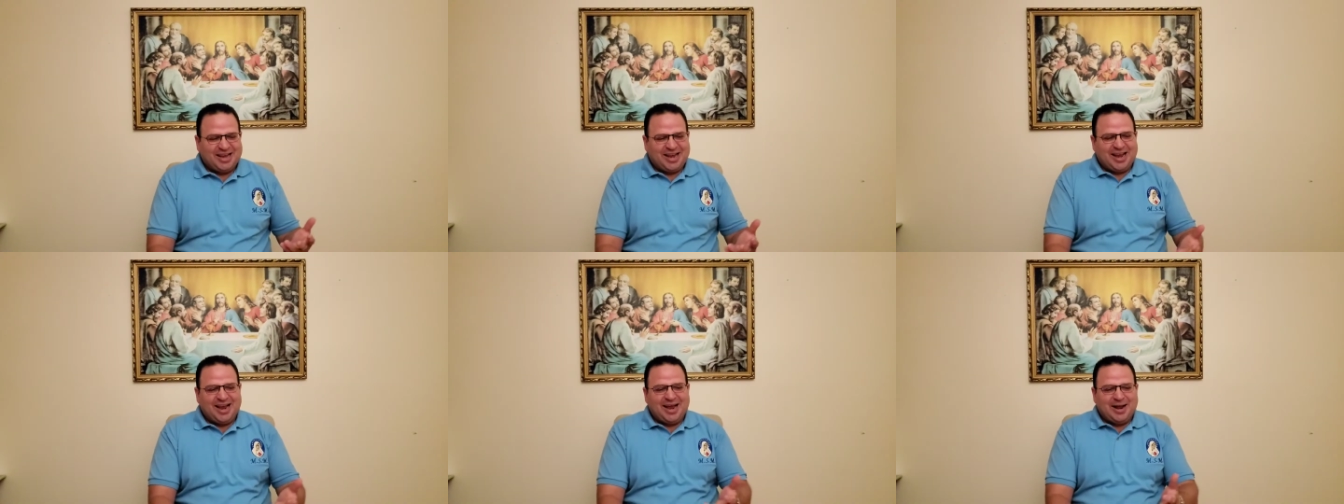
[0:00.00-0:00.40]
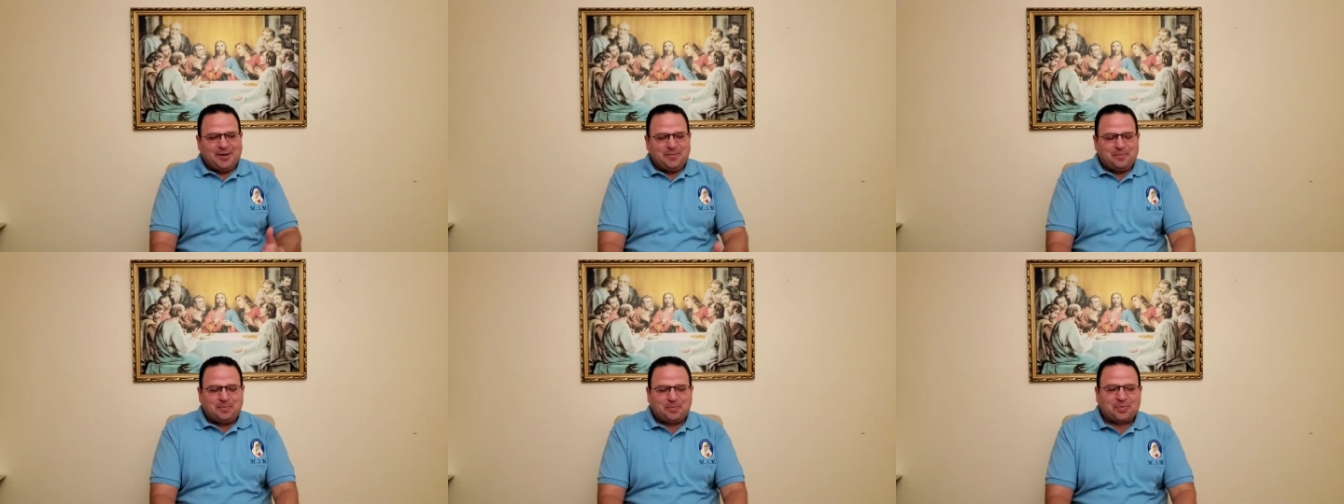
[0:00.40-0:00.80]

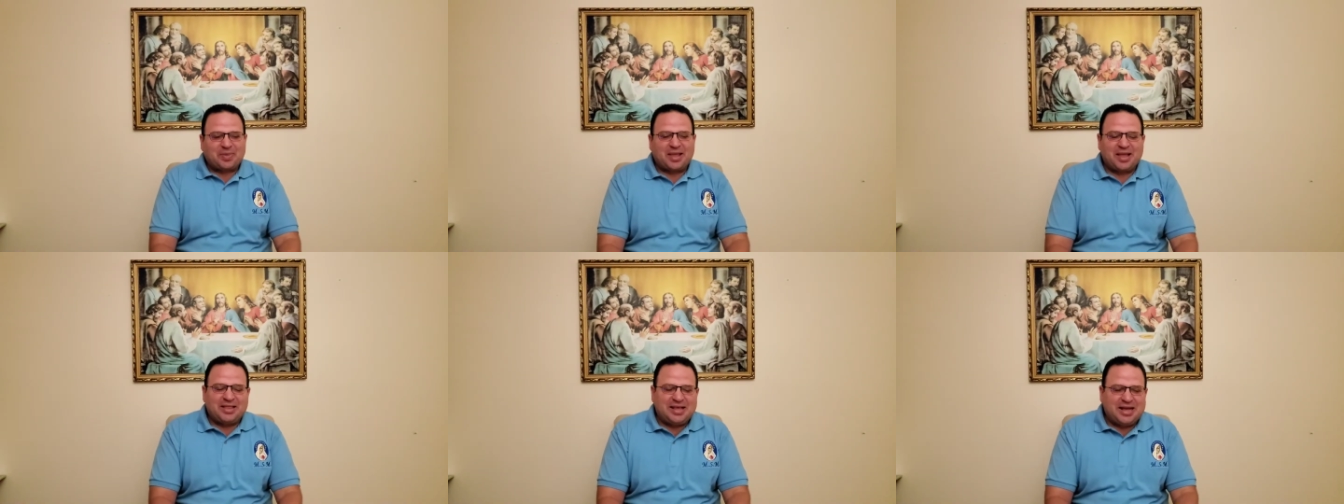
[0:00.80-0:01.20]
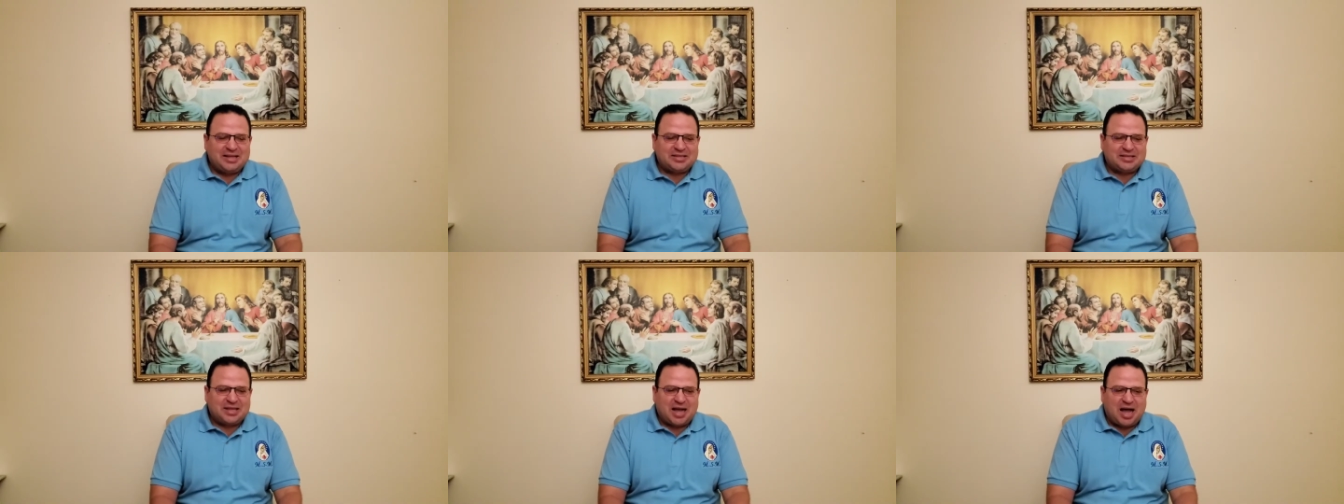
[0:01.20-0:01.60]
And
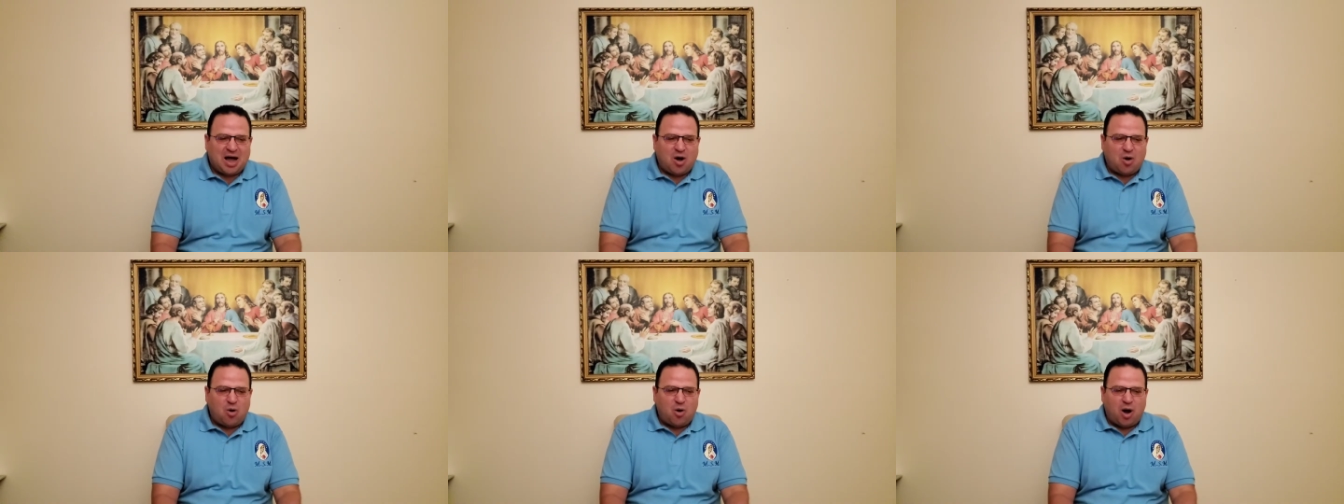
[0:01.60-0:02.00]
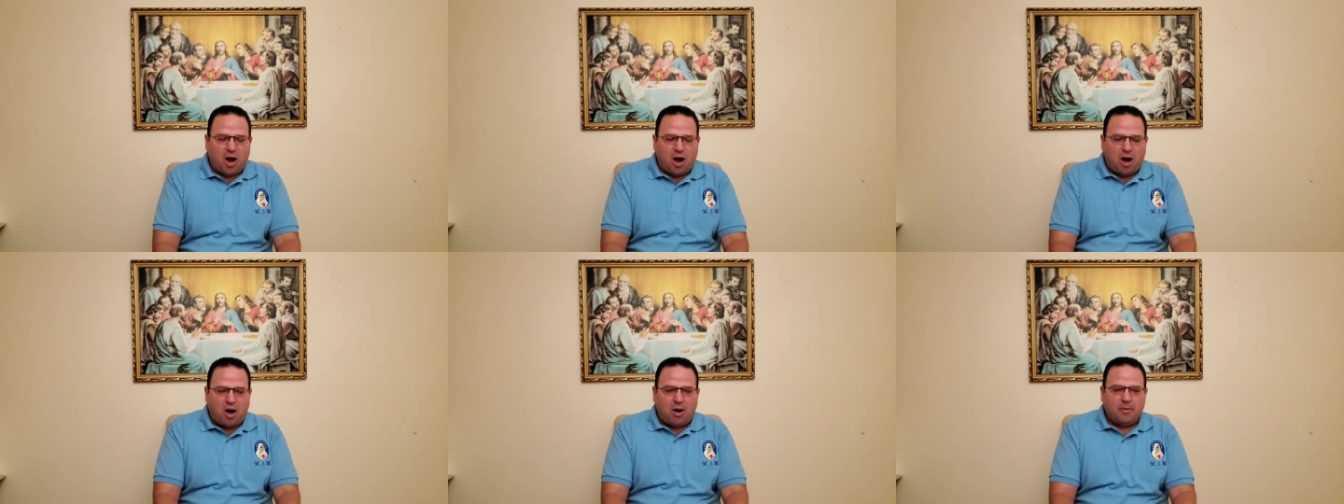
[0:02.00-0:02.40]
that's
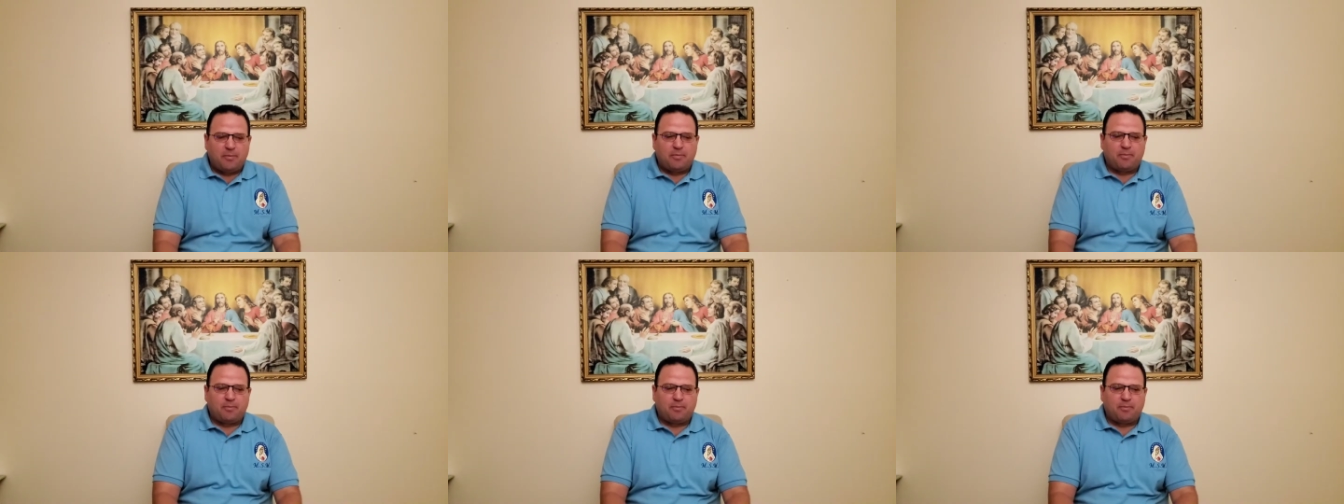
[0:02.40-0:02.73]
how